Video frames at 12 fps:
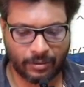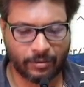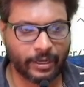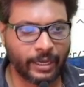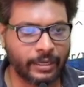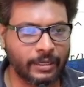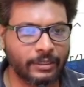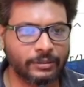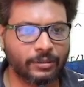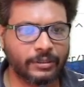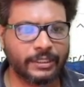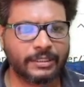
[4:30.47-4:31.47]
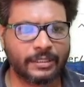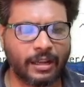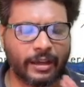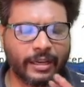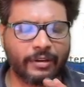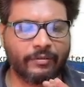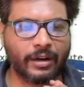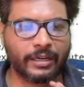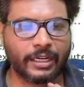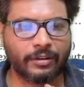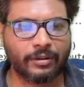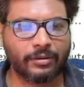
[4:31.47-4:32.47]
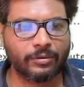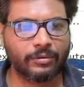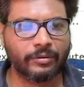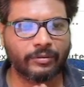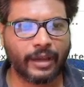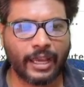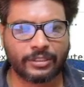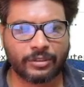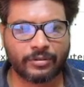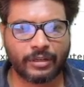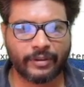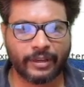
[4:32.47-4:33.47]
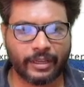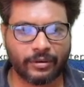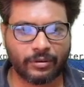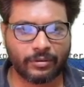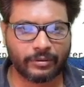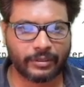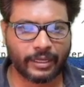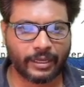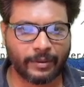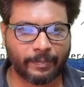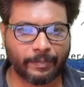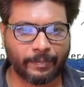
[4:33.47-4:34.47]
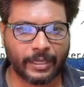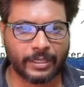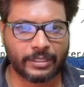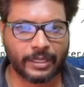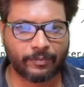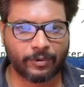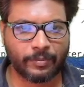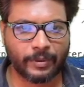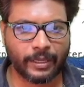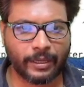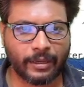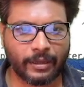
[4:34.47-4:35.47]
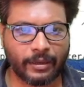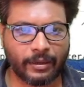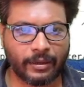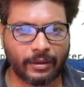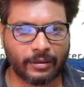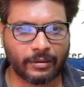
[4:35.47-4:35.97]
Okay, so this login, what it will do, as usual we know the page name would be